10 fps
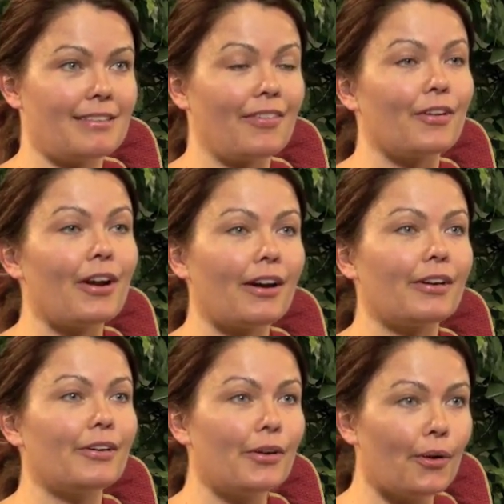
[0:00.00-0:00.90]
that they're not
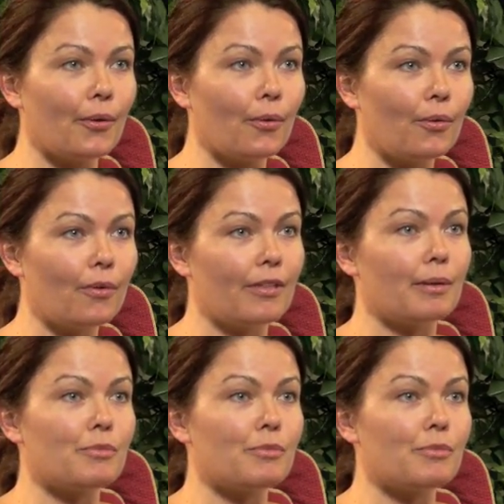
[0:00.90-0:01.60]
gonna know the